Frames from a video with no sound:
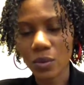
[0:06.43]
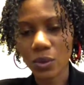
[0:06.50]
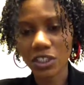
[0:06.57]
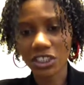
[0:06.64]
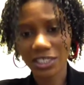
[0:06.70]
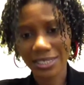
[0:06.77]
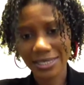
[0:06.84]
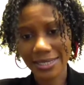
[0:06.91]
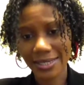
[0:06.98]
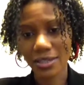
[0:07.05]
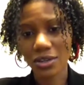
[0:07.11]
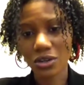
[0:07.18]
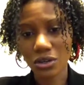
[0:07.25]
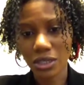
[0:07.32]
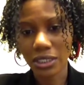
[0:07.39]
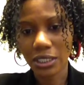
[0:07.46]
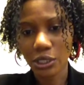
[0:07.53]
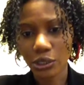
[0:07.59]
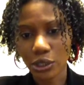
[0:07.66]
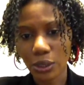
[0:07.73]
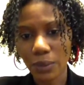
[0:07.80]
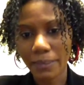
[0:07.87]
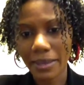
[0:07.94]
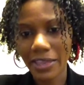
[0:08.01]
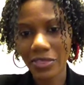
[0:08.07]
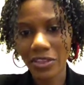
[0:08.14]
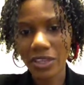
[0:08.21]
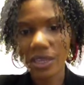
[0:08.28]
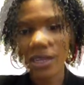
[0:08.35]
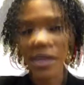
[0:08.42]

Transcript: which is the curly girl method.